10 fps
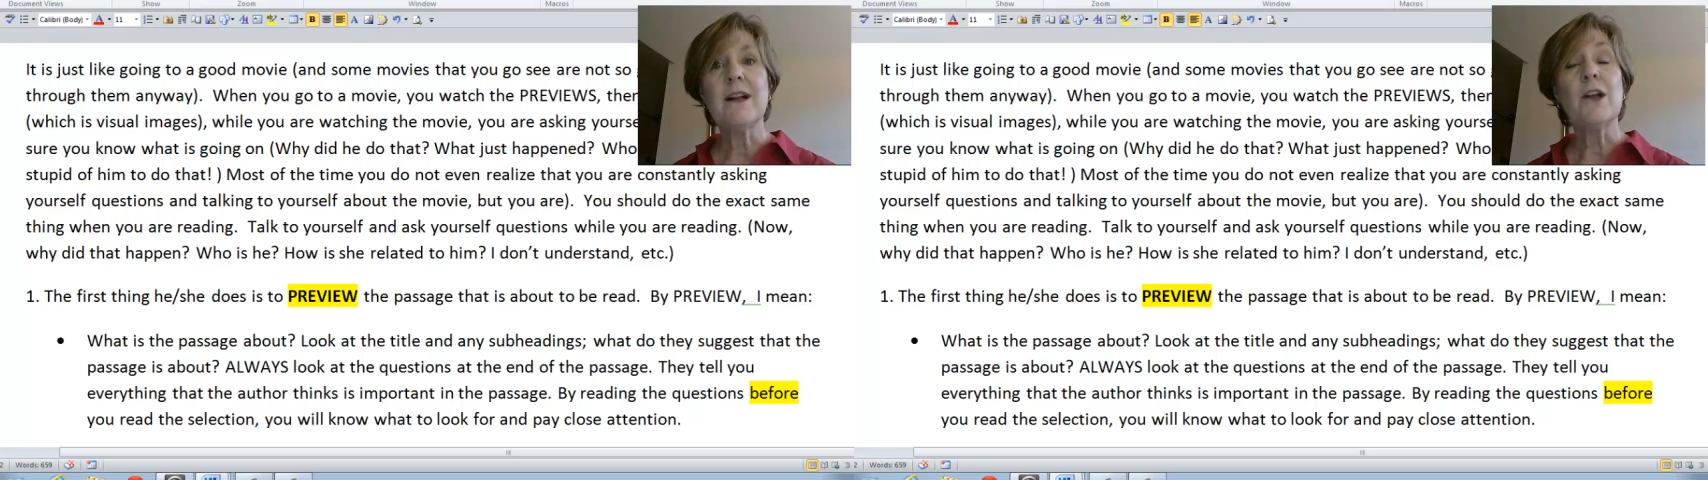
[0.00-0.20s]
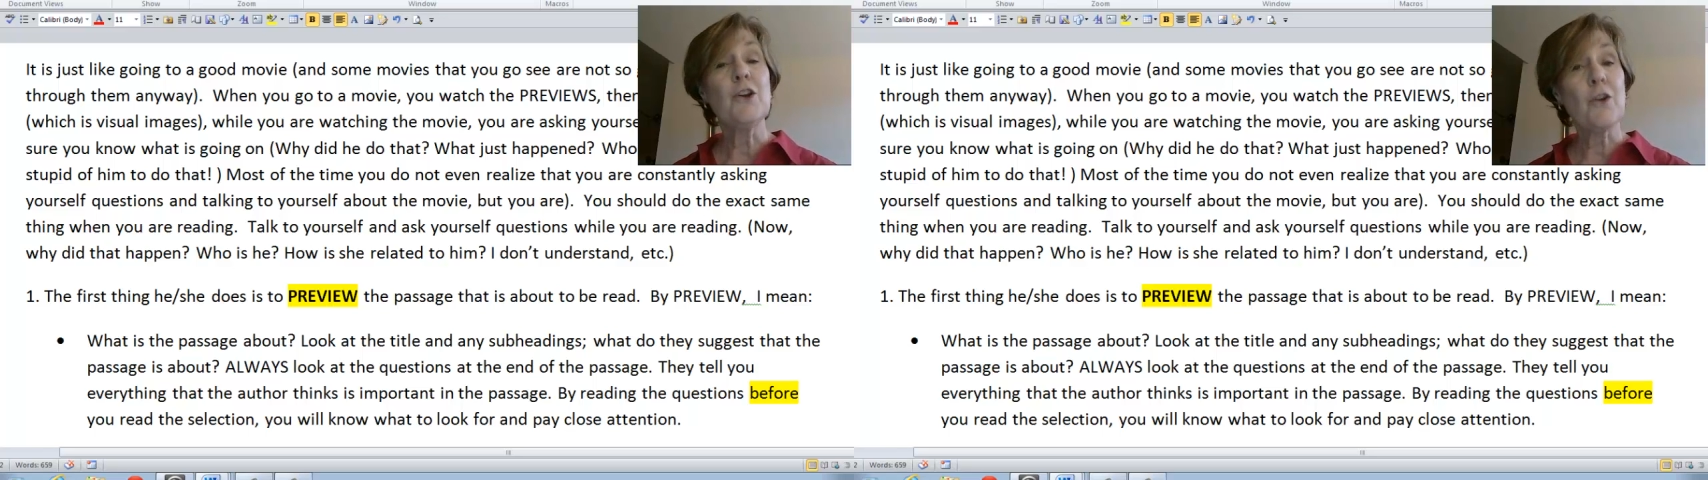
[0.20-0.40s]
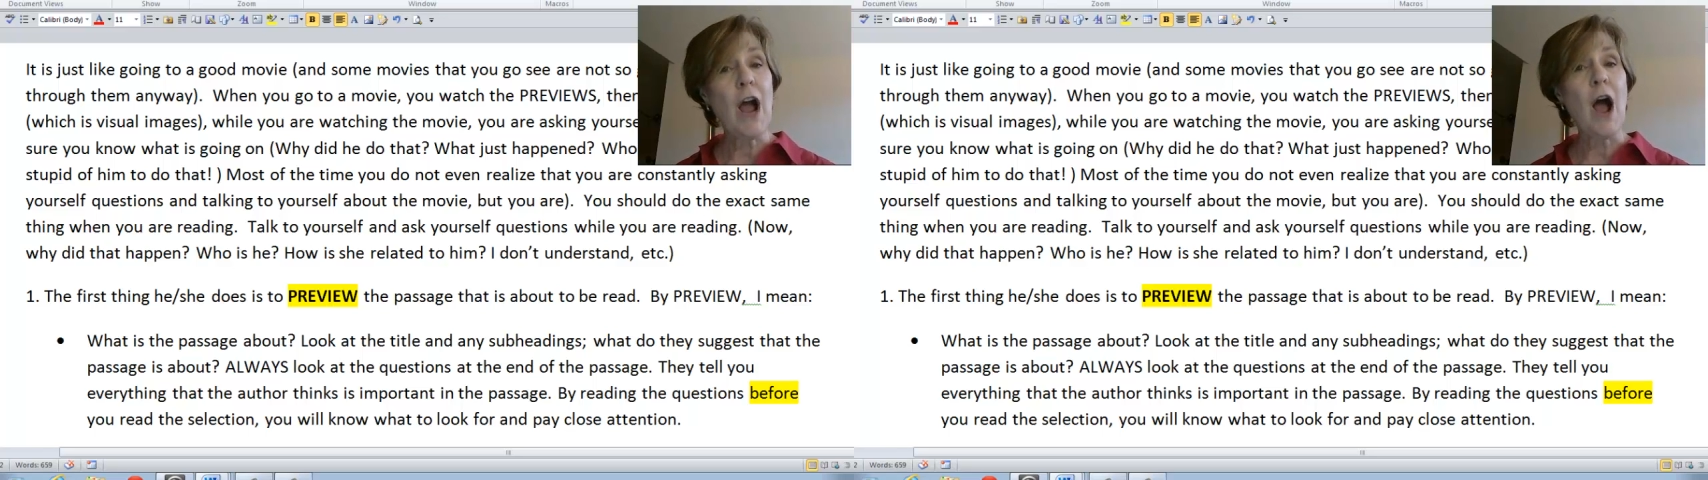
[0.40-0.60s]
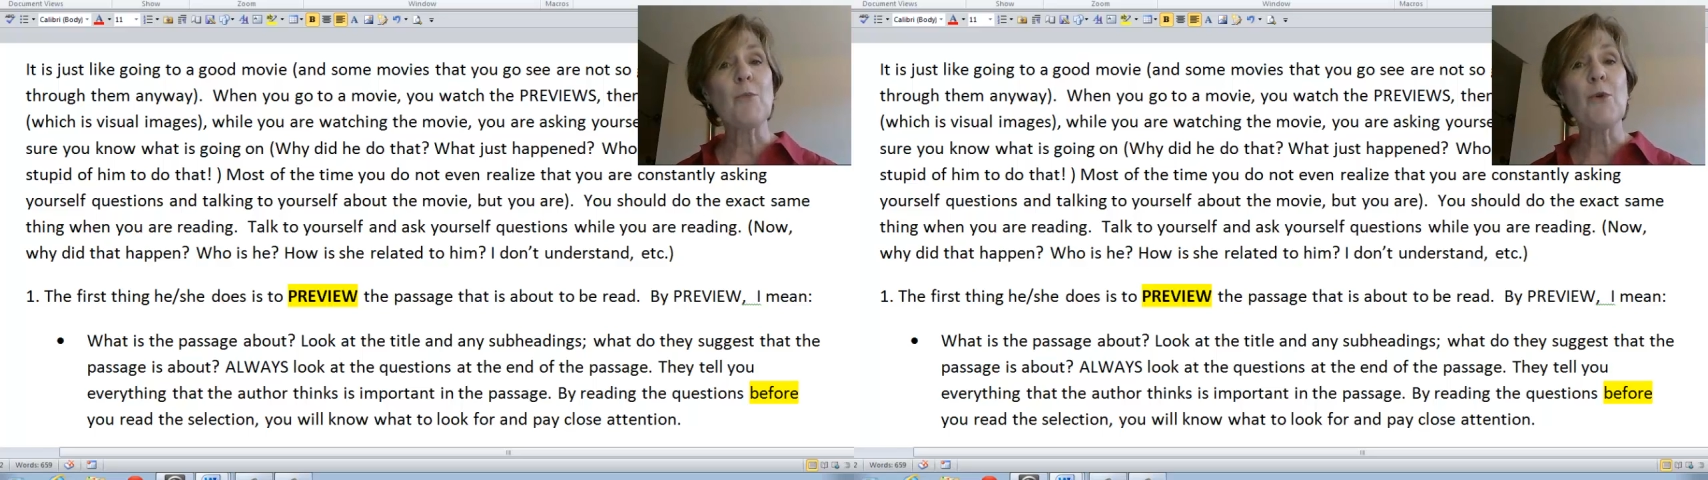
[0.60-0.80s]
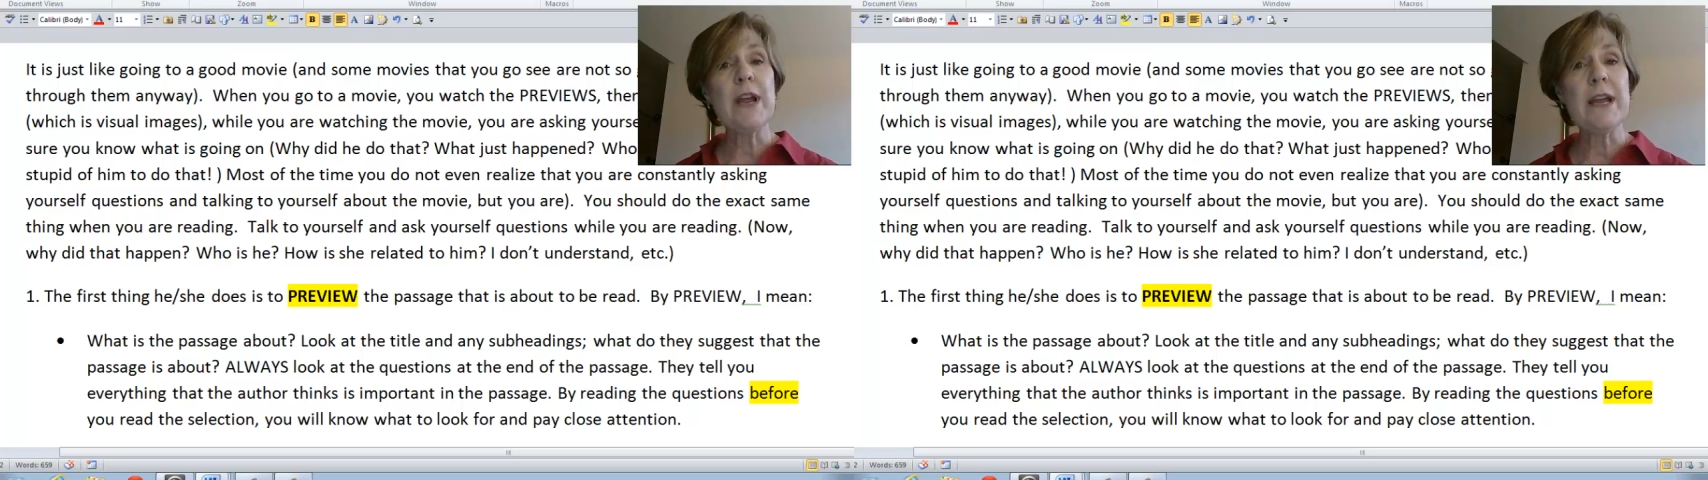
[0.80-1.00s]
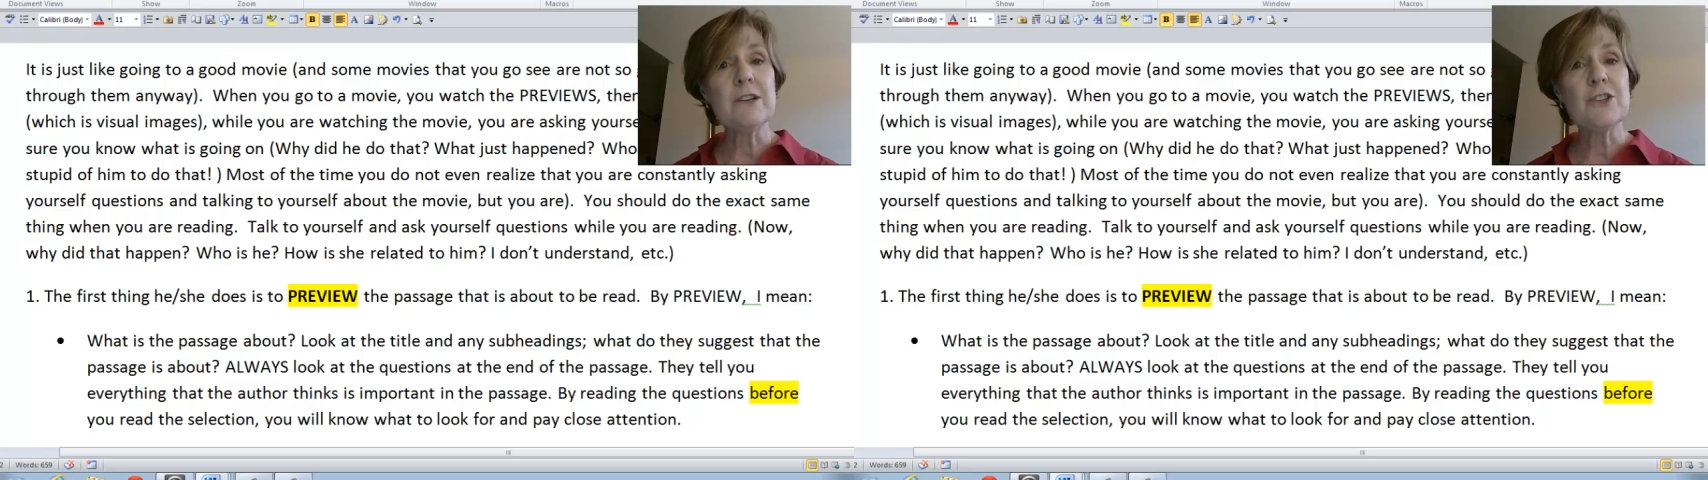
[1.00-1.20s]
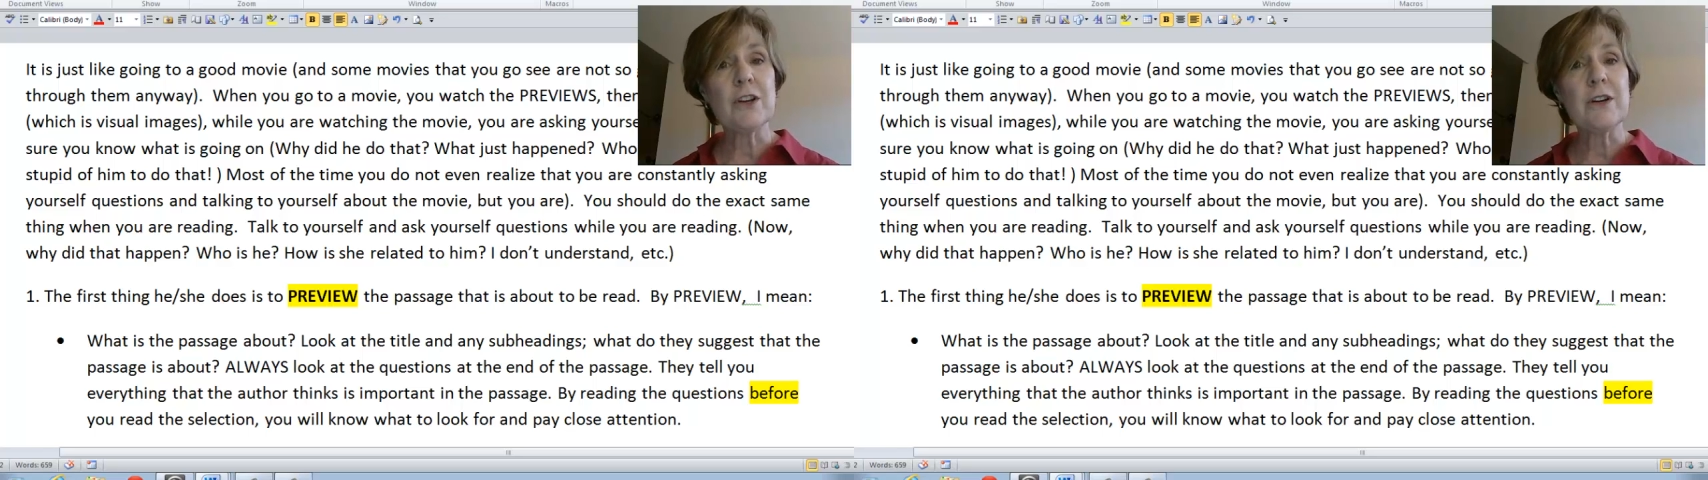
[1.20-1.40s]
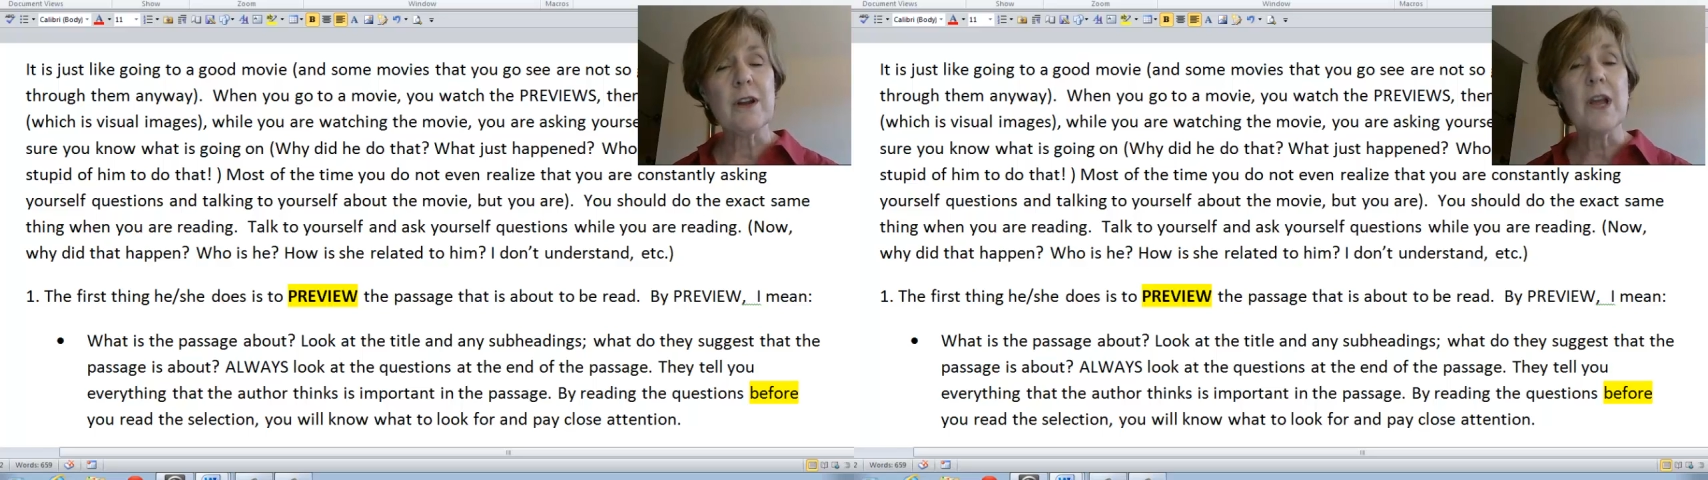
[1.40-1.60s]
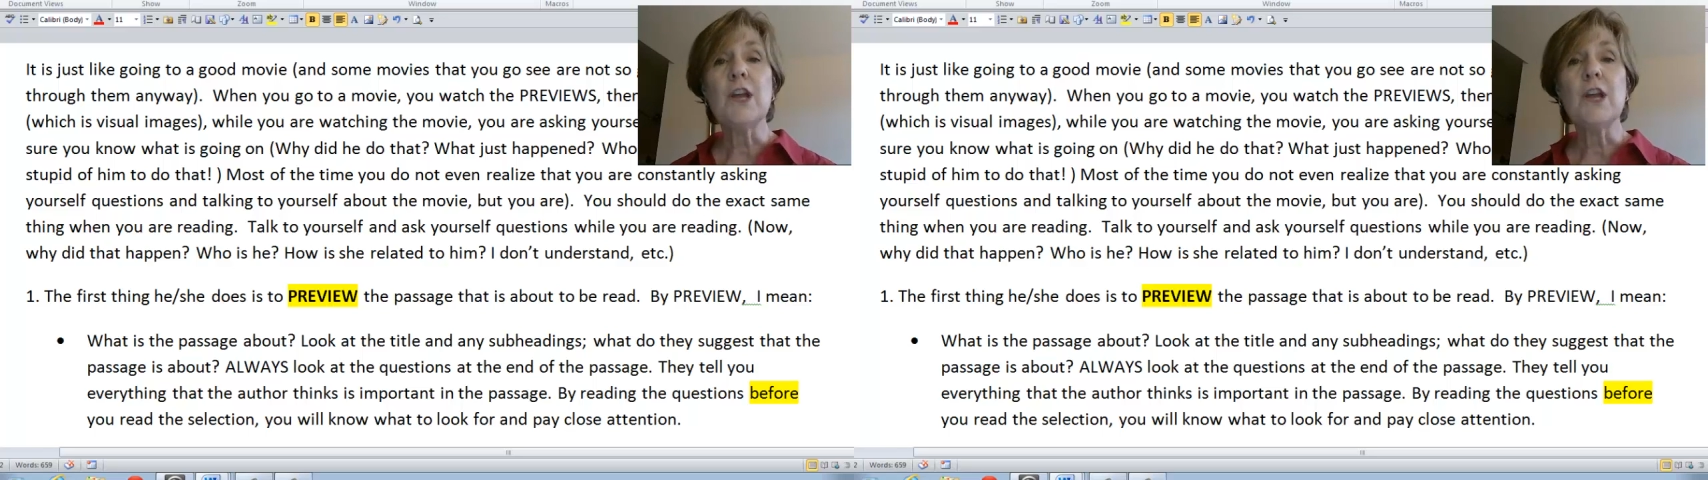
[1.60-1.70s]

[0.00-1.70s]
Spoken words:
your comprehension.